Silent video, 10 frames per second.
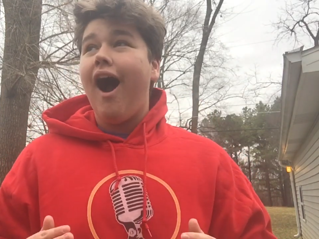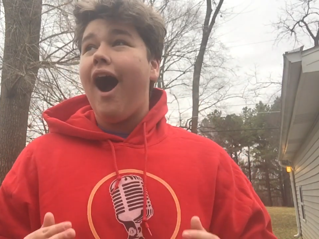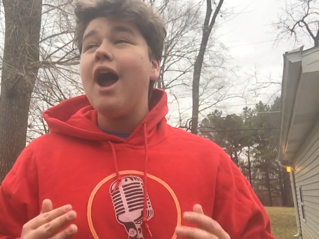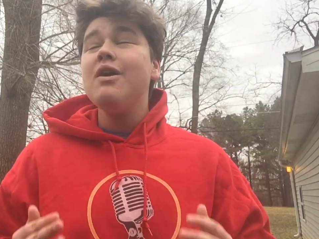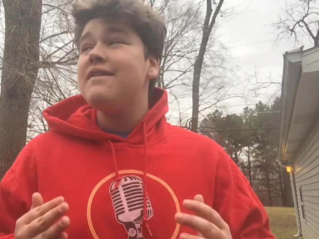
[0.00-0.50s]

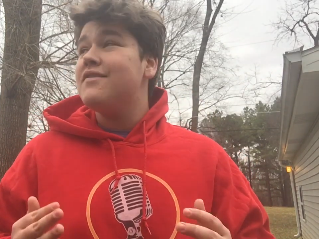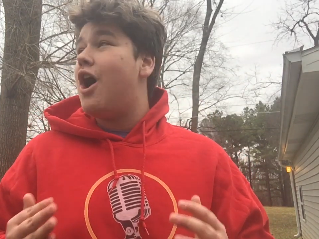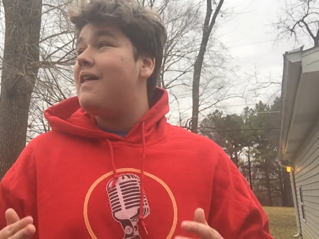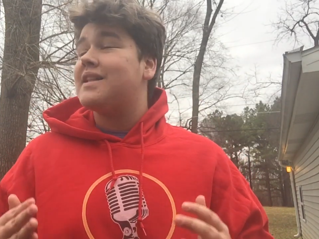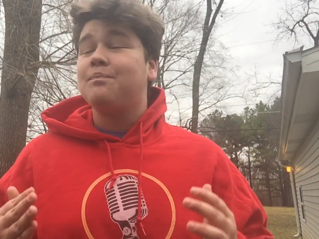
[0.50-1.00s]
I don't even know
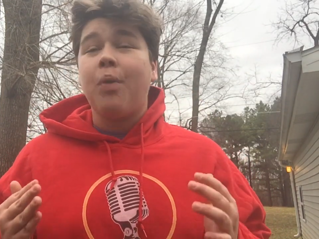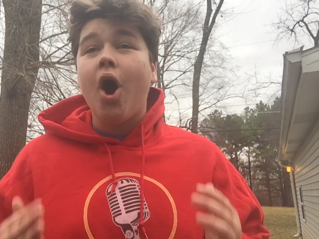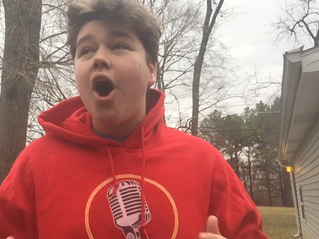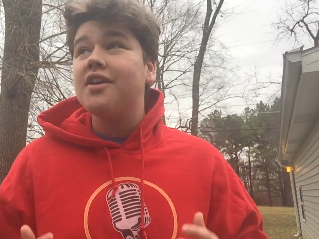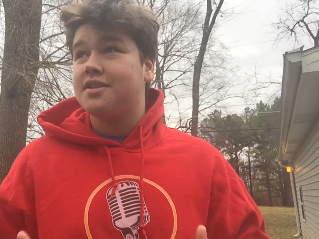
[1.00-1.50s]
how that's
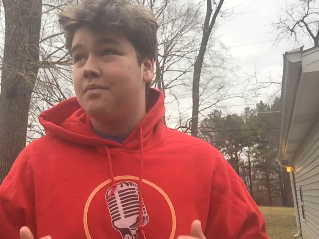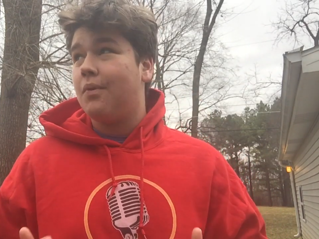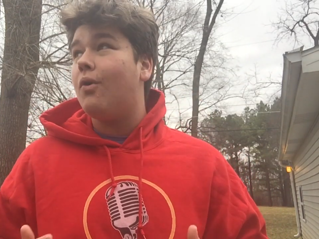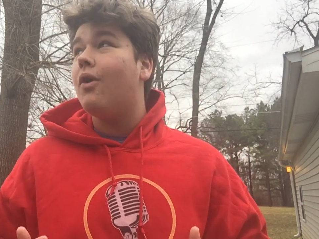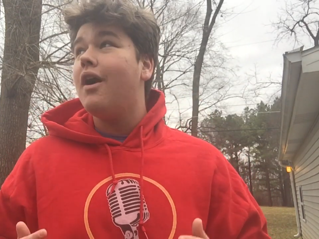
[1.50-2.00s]

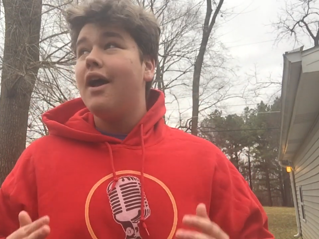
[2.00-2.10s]
possible,